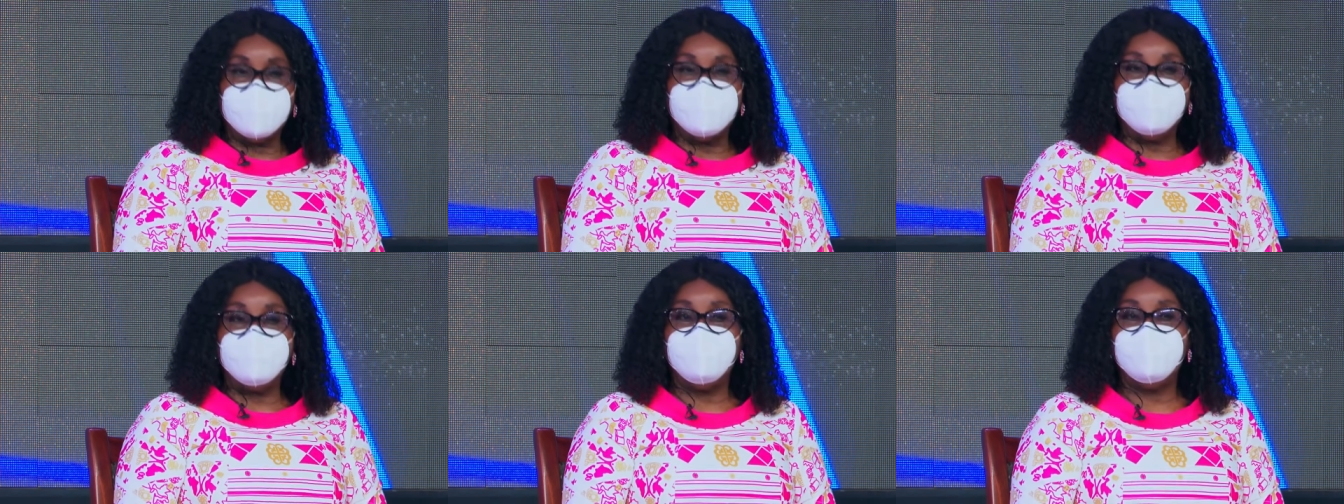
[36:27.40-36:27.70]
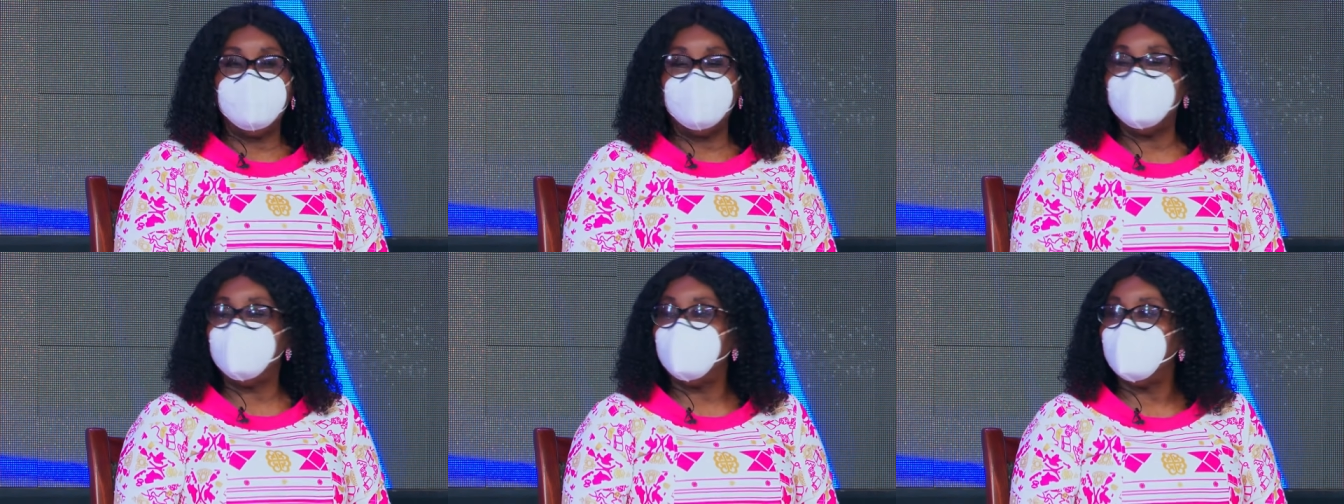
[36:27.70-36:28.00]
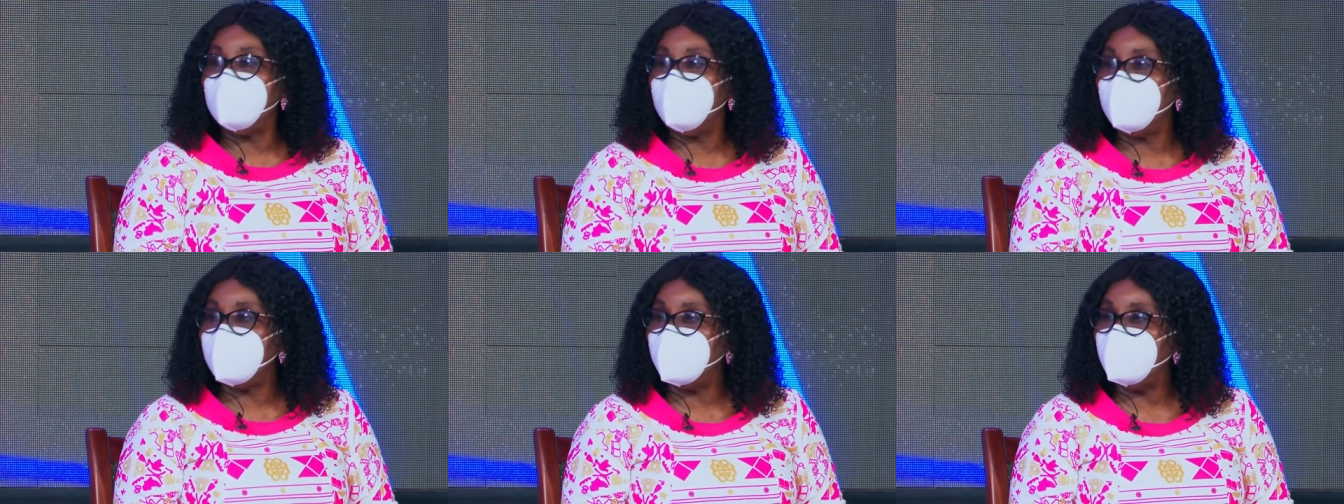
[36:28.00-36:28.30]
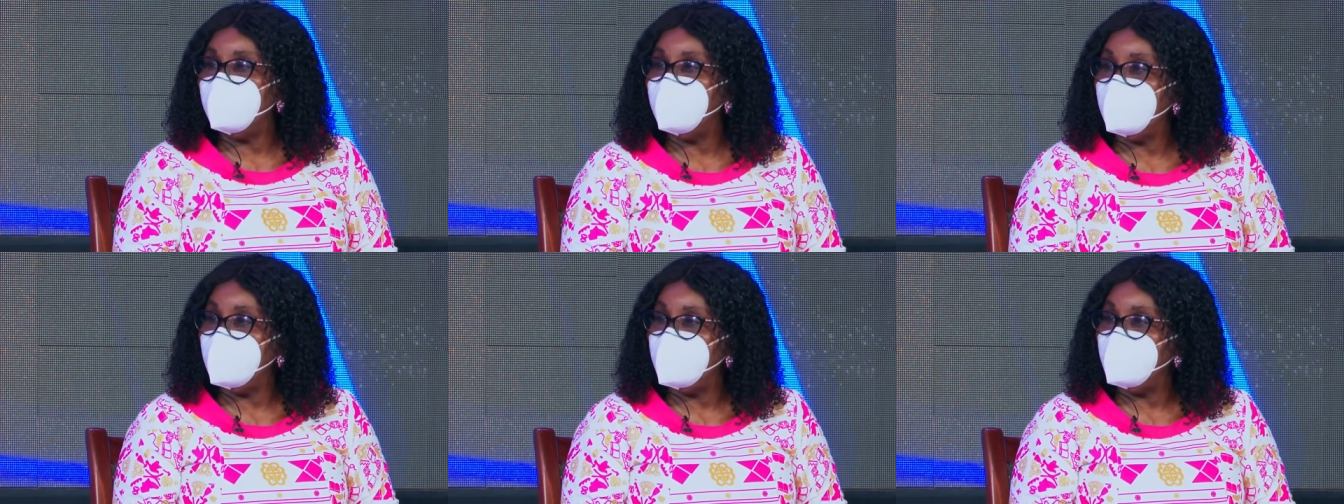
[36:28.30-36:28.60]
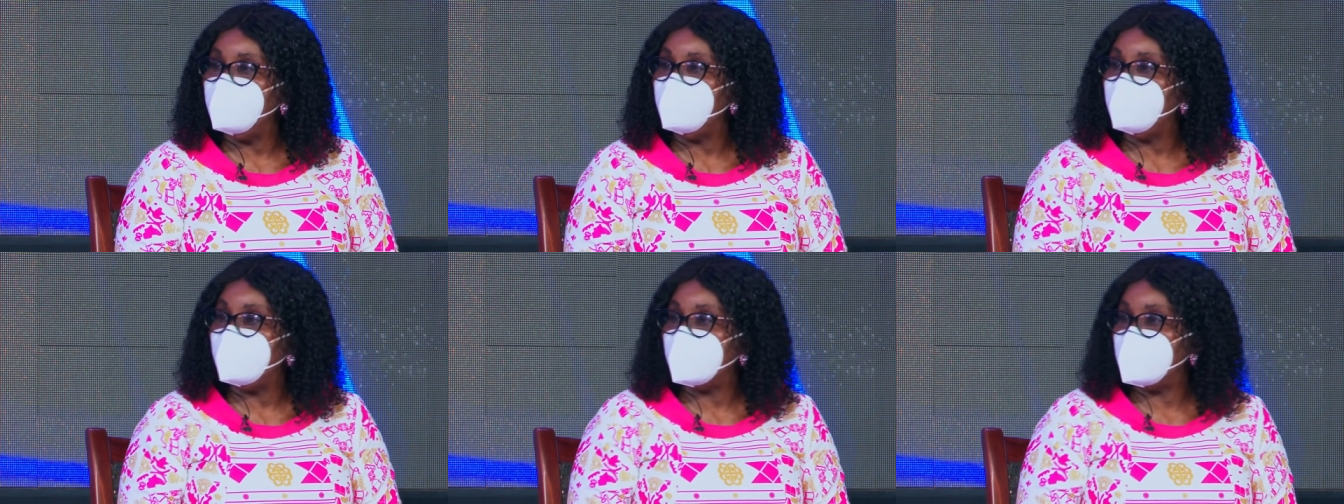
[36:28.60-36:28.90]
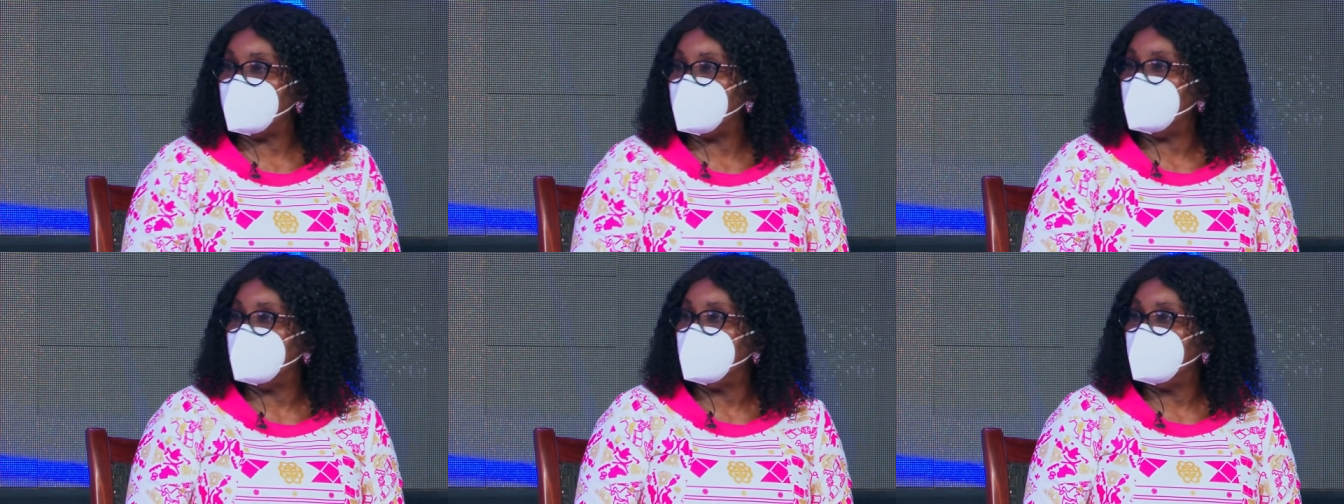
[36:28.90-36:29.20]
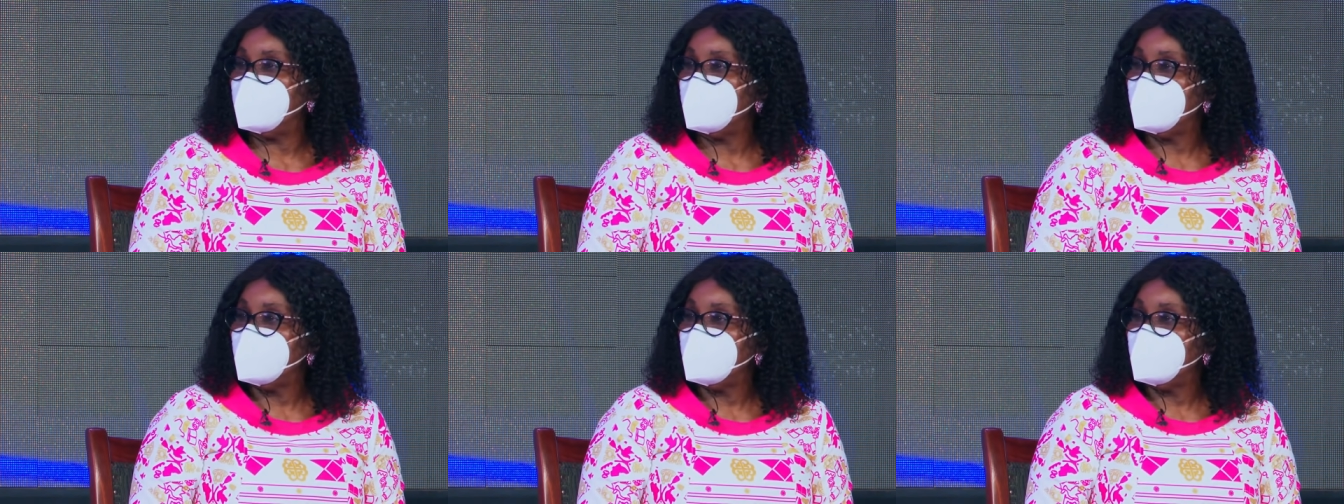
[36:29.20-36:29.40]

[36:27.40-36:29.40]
these days people are really investing,